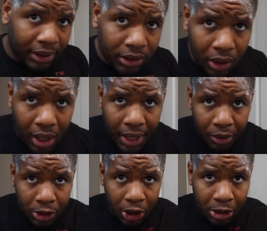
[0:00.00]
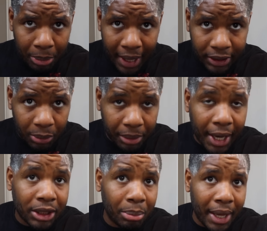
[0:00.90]
So all I do is take some black
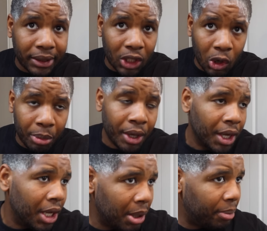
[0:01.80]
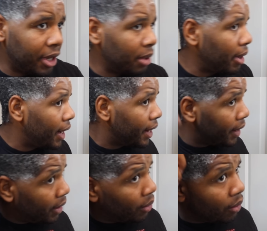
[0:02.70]
soap, put it in my
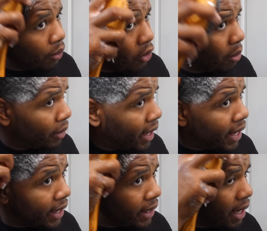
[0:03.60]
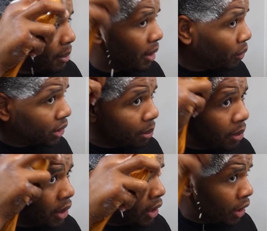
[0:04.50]
hair, warm rag, with
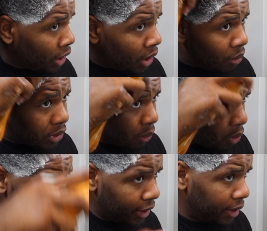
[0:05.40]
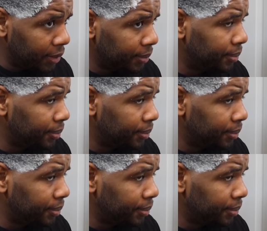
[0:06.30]
some water.